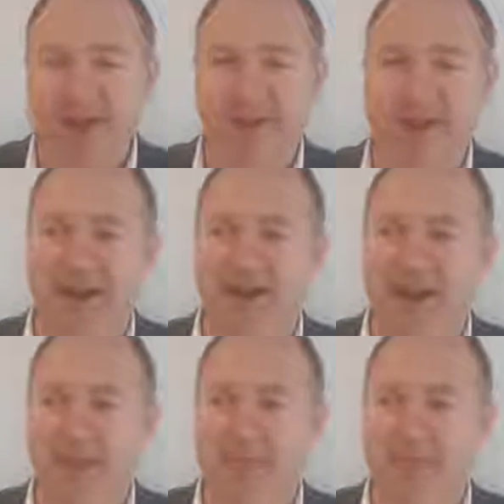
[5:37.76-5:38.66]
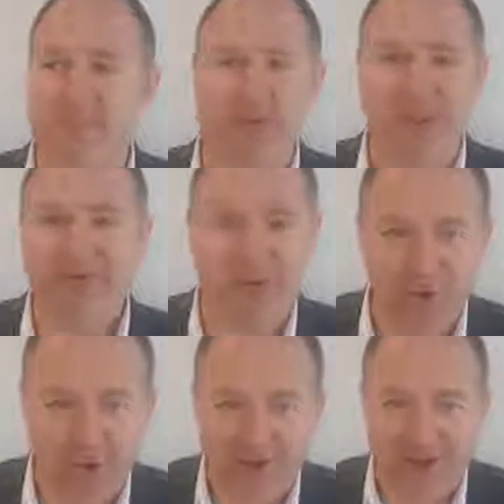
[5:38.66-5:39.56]
then that's not
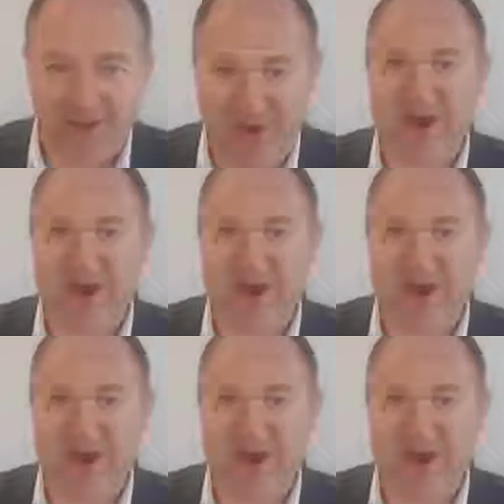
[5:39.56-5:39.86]
a good thing,